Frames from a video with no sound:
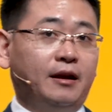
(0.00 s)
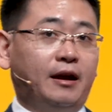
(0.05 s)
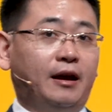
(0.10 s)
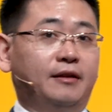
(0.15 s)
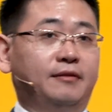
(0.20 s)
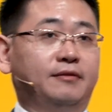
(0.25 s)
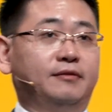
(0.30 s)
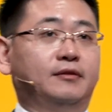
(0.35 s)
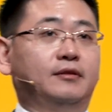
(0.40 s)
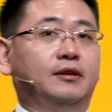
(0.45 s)

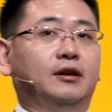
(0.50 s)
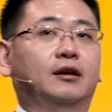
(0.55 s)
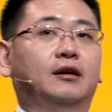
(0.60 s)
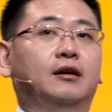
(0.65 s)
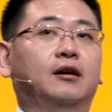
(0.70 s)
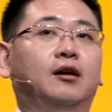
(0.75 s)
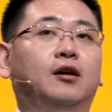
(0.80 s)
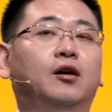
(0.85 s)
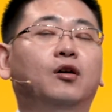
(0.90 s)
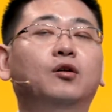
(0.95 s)
And
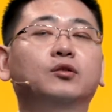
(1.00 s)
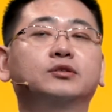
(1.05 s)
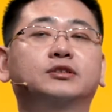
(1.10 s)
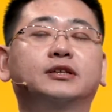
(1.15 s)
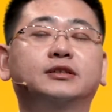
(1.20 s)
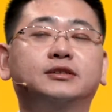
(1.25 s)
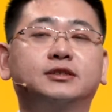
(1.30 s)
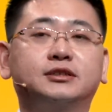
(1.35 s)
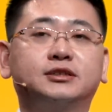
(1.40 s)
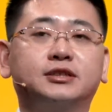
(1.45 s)
all
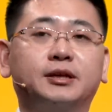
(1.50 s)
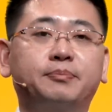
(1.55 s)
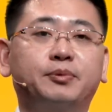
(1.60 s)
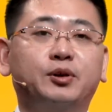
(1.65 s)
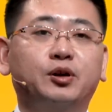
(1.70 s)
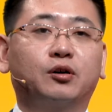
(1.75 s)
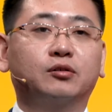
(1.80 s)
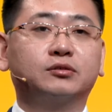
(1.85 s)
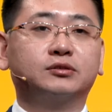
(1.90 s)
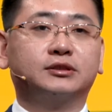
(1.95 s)
these
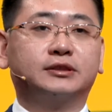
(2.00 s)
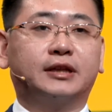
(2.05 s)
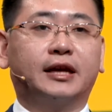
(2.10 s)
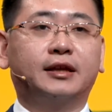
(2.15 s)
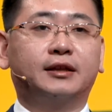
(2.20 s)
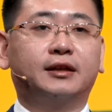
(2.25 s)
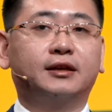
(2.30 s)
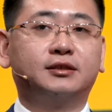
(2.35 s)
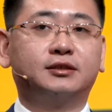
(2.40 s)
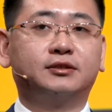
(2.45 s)
CPOs
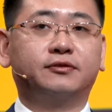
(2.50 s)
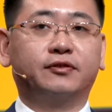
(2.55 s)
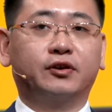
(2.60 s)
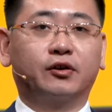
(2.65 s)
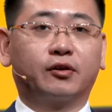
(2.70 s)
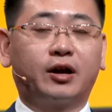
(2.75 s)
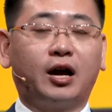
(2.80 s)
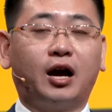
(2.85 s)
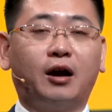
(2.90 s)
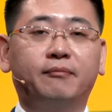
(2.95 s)
data
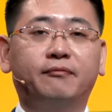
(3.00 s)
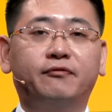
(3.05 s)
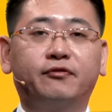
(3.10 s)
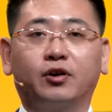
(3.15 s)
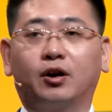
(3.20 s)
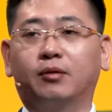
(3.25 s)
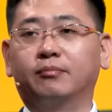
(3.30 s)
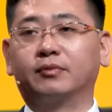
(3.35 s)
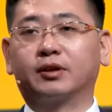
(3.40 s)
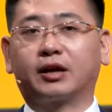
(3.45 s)
will come
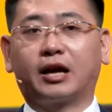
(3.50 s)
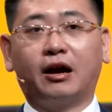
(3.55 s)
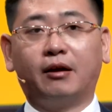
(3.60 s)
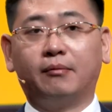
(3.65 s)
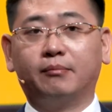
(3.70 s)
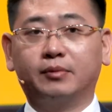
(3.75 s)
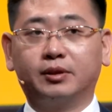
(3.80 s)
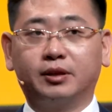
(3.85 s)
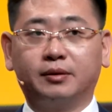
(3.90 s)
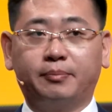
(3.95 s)
from the
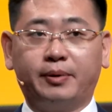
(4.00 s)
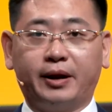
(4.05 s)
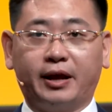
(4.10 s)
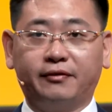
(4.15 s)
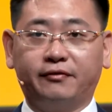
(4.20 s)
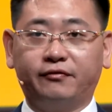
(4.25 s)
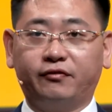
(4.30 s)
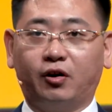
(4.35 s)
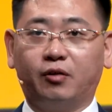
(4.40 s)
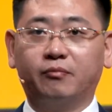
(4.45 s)
government
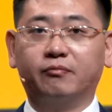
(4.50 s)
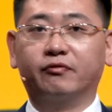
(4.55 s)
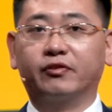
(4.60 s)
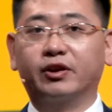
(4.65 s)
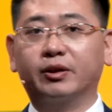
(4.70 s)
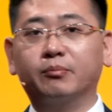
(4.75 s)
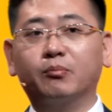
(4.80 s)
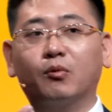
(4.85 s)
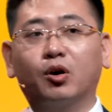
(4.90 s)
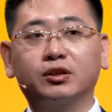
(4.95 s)
platform.
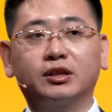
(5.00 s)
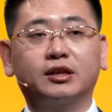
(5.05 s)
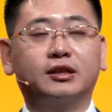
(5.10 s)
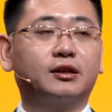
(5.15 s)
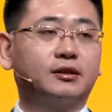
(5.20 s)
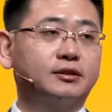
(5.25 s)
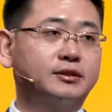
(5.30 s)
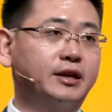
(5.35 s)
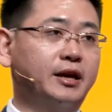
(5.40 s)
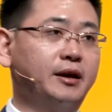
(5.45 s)
We
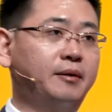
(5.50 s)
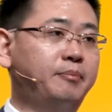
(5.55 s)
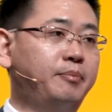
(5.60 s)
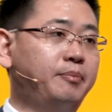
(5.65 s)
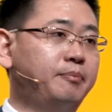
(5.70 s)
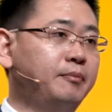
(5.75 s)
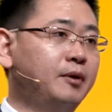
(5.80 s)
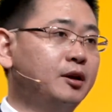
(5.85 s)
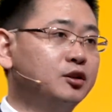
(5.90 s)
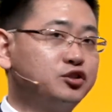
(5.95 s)
monitor their
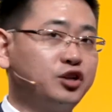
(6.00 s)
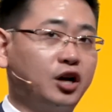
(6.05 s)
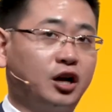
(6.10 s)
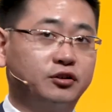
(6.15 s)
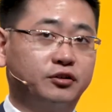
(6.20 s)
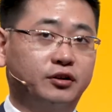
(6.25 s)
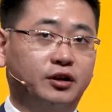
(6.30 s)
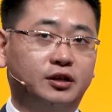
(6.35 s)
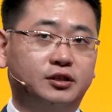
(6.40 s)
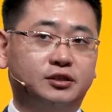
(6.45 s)

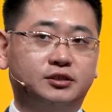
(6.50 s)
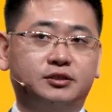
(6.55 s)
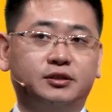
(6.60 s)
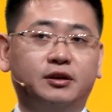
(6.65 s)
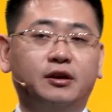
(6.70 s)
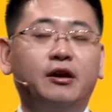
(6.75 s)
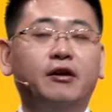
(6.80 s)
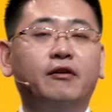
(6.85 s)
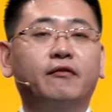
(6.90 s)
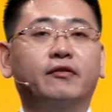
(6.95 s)
chargers.
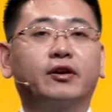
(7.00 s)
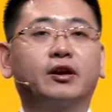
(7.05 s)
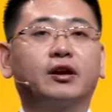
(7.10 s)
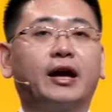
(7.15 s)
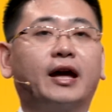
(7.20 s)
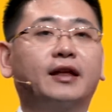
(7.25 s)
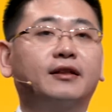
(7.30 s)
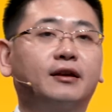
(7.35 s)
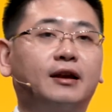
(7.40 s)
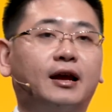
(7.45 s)

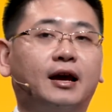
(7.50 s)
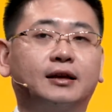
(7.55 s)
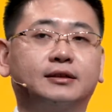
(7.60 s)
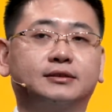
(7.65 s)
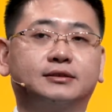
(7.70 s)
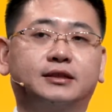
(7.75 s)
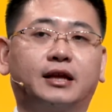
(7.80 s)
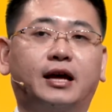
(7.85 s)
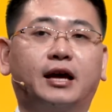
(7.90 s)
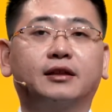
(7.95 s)
We
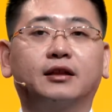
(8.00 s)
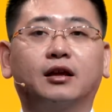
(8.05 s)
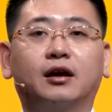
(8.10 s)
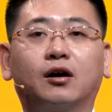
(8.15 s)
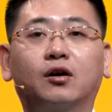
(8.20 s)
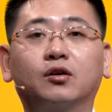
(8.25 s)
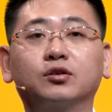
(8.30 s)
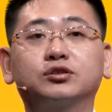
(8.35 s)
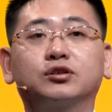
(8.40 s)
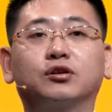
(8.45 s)
analyze, and
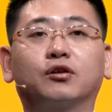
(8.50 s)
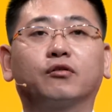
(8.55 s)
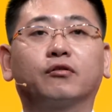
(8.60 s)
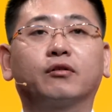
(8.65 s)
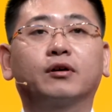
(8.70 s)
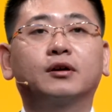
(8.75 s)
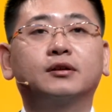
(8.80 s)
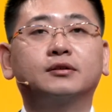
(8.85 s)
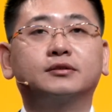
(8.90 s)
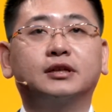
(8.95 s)

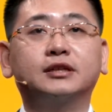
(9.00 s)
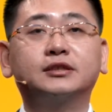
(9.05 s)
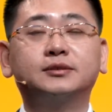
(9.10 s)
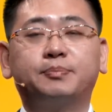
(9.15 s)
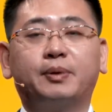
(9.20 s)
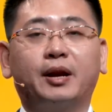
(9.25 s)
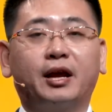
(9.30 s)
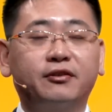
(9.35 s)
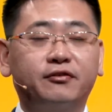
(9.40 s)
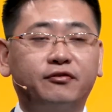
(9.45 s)
also this
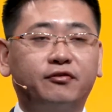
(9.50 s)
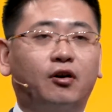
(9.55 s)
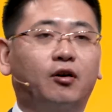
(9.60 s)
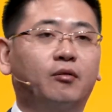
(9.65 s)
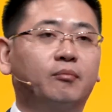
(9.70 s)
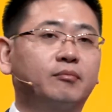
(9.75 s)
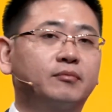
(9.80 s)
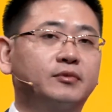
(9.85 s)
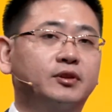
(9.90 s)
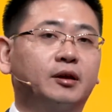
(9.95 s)

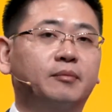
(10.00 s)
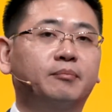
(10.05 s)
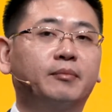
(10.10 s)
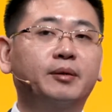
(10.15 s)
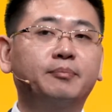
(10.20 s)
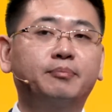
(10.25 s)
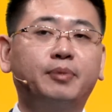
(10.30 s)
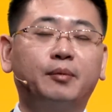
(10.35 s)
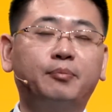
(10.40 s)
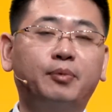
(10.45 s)
platform, the
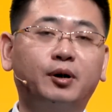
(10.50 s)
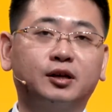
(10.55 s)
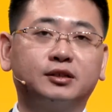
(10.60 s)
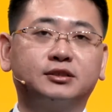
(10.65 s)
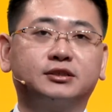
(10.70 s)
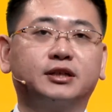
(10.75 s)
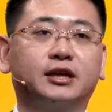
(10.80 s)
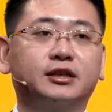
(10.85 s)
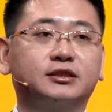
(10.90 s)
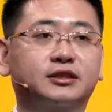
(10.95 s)
main
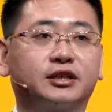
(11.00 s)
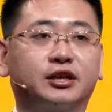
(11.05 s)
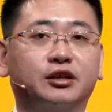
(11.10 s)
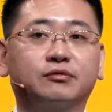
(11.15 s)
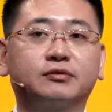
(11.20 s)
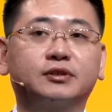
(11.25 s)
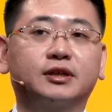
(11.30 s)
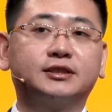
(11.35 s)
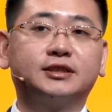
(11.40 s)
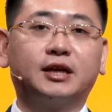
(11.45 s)
purpose is
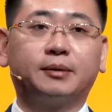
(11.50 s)
give the